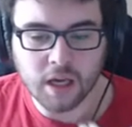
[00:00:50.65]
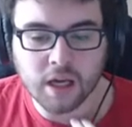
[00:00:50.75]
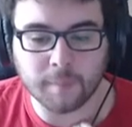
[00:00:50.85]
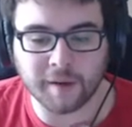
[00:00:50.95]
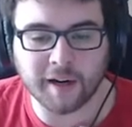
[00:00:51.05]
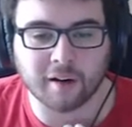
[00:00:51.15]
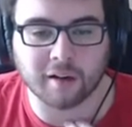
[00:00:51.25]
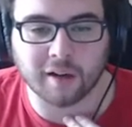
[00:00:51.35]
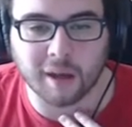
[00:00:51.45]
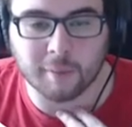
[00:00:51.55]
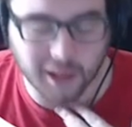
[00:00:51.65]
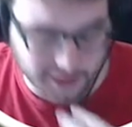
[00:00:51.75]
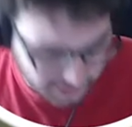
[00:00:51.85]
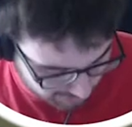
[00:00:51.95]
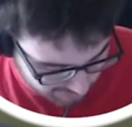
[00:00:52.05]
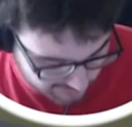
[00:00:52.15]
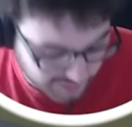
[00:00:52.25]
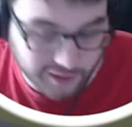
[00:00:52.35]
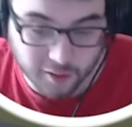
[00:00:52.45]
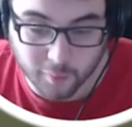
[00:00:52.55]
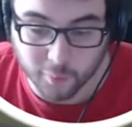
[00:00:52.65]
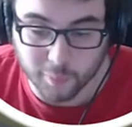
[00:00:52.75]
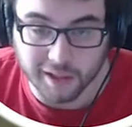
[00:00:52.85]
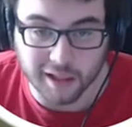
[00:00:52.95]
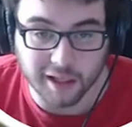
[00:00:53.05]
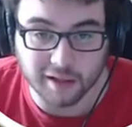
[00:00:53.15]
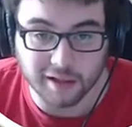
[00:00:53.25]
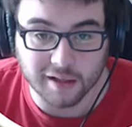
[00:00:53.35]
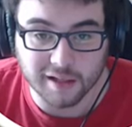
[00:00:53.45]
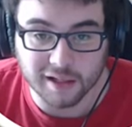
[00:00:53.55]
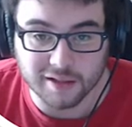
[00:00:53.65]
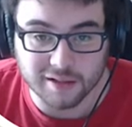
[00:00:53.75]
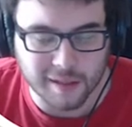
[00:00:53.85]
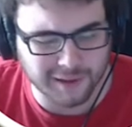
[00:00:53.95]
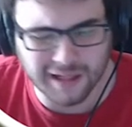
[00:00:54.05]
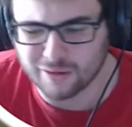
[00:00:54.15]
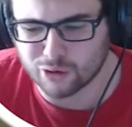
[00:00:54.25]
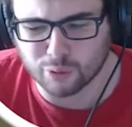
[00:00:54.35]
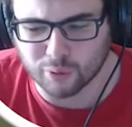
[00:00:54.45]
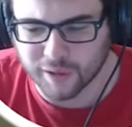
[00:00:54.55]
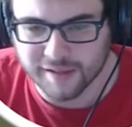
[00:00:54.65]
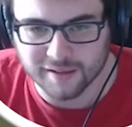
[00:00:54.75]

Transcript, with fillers: I'm here. I'm a, I got a little sick over the weekend, and I just, I mean, nothing too crazy.